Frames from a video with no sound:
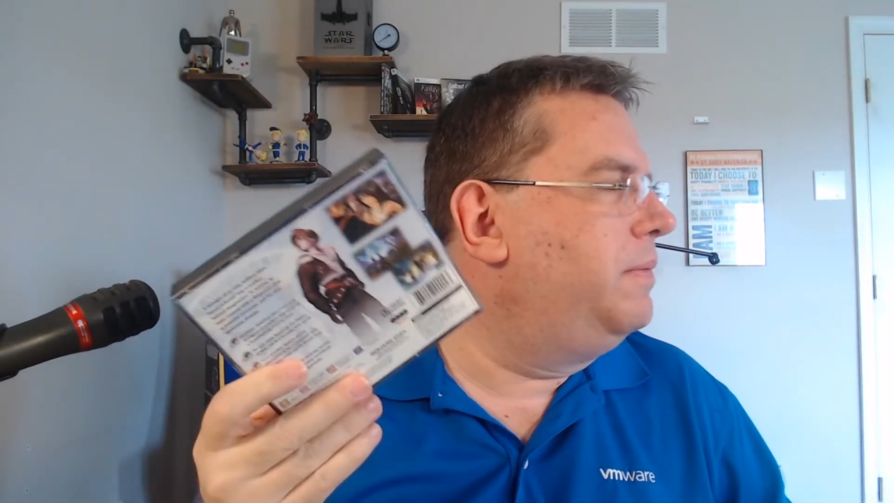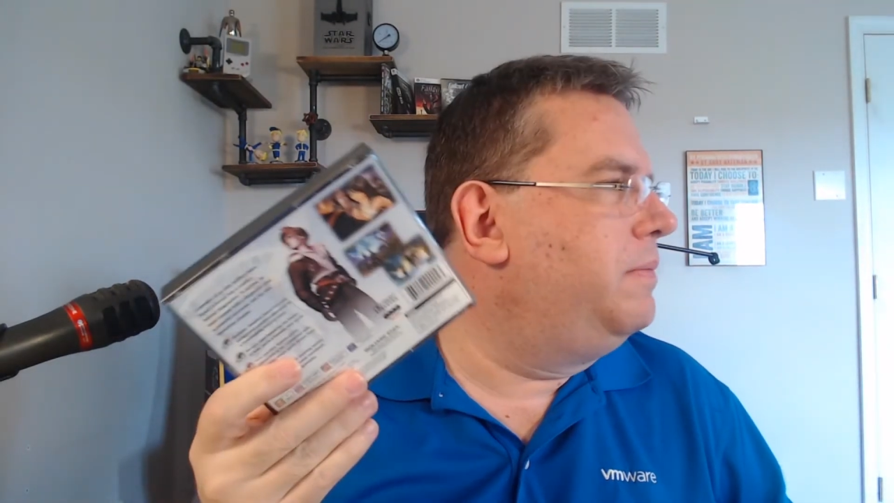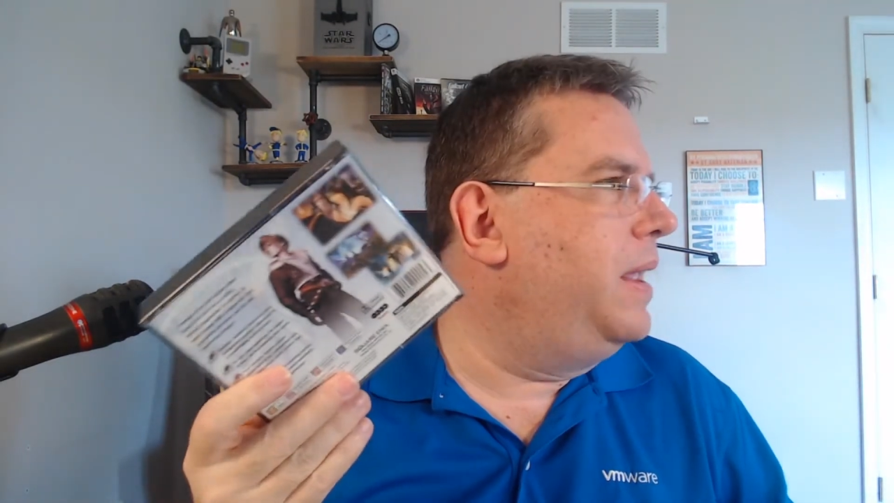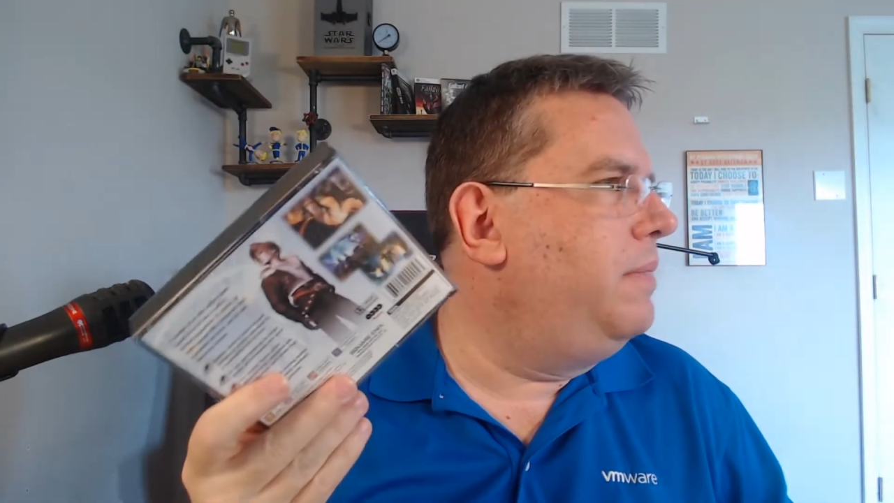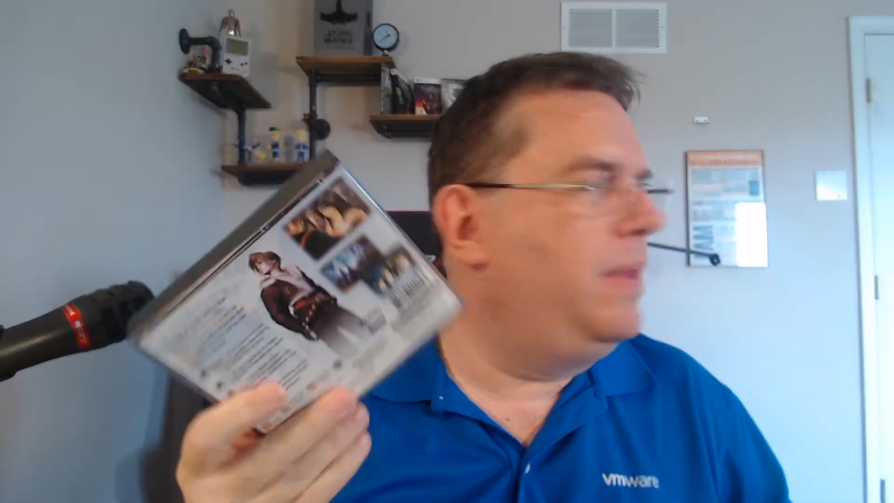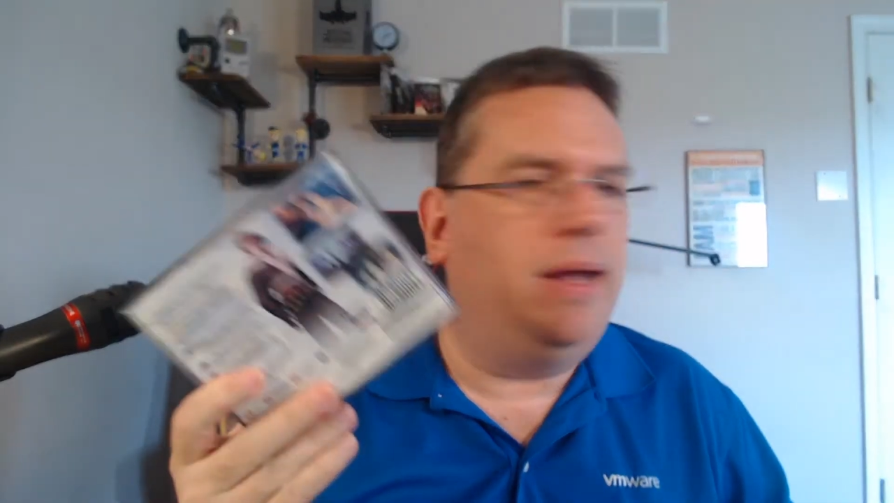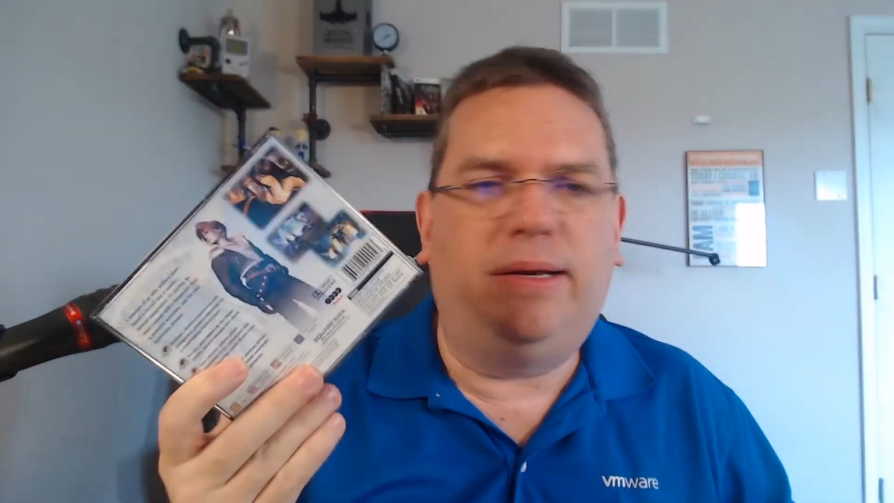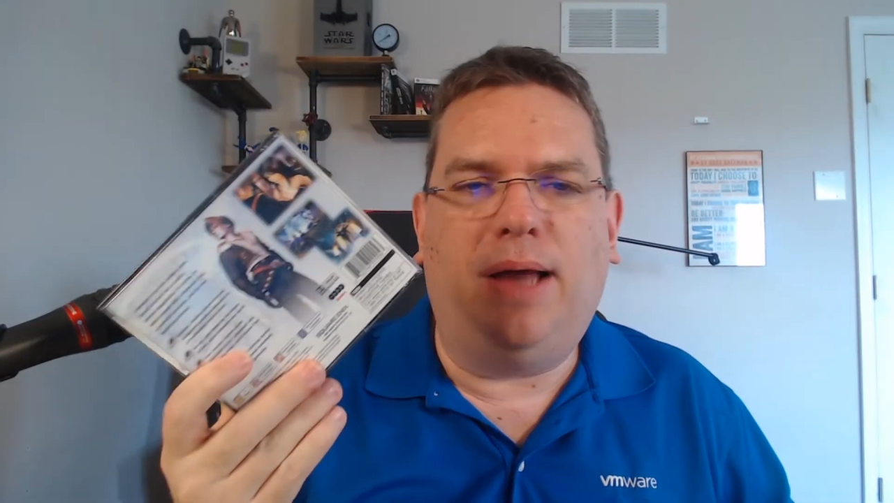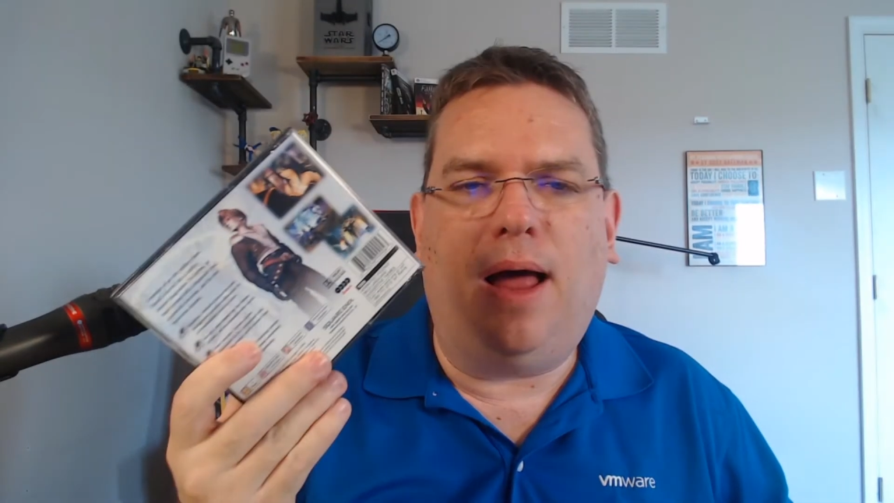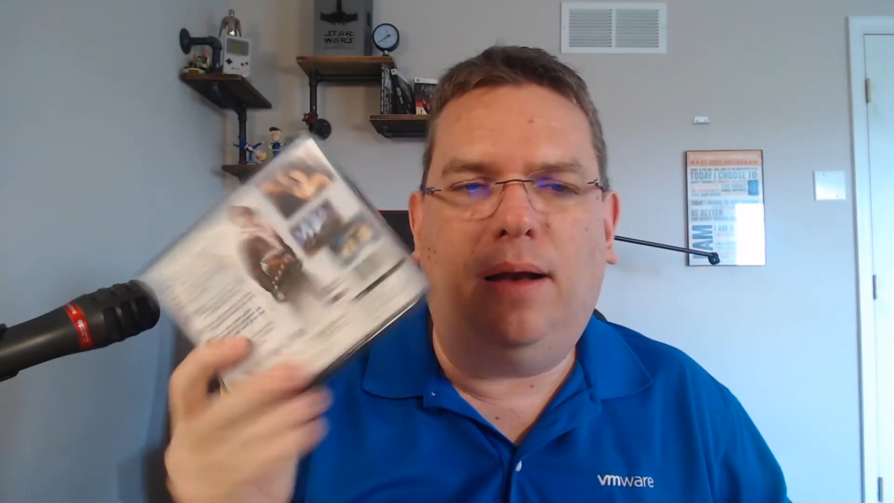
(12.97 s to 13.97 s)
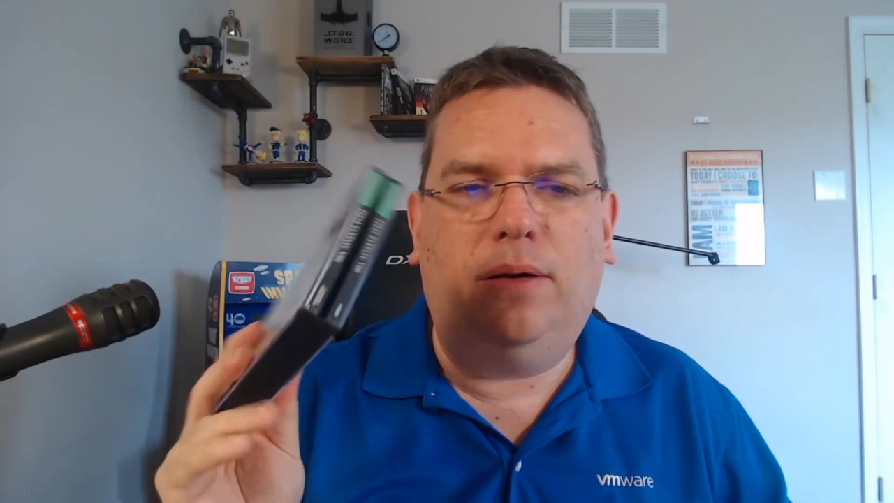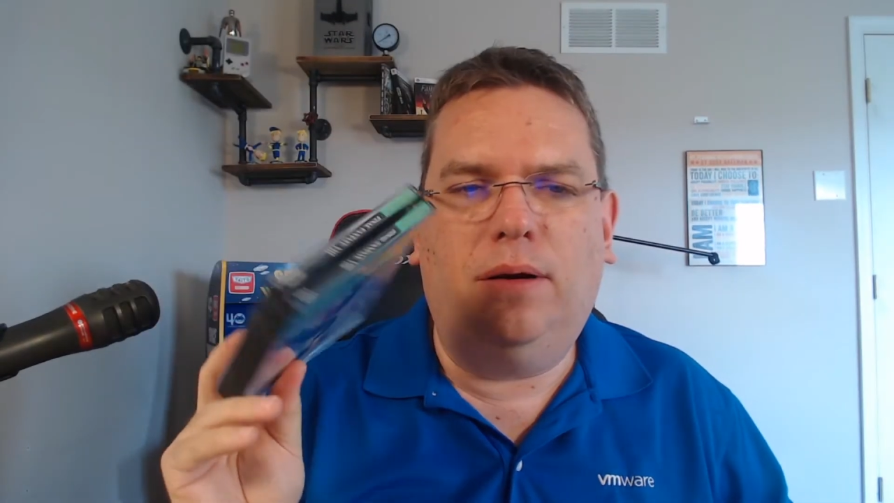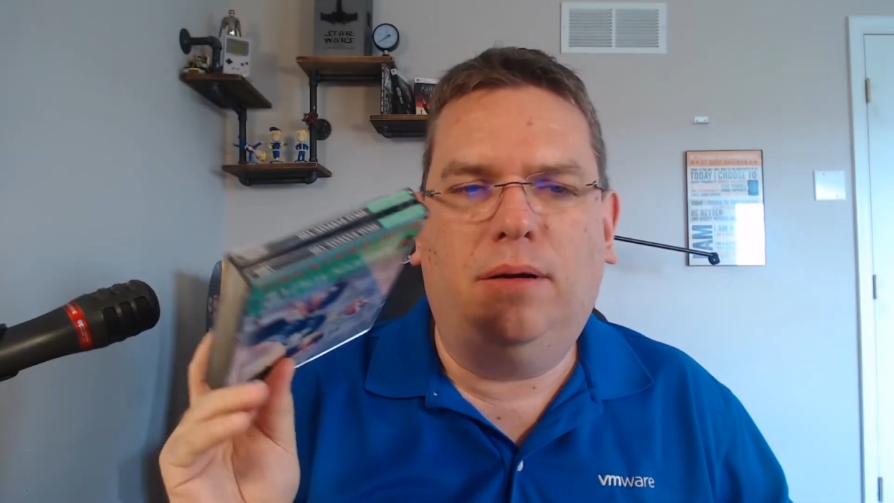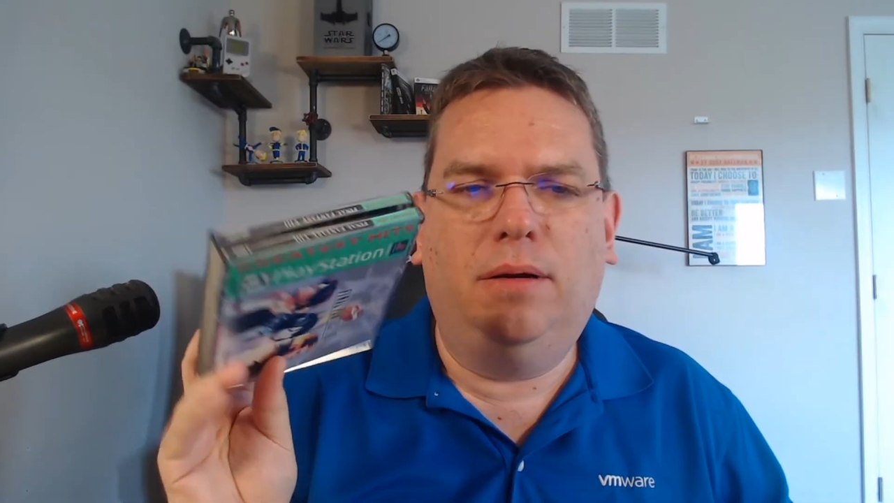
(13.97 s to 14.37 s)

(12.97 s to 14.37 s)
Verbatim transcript: maybe dollar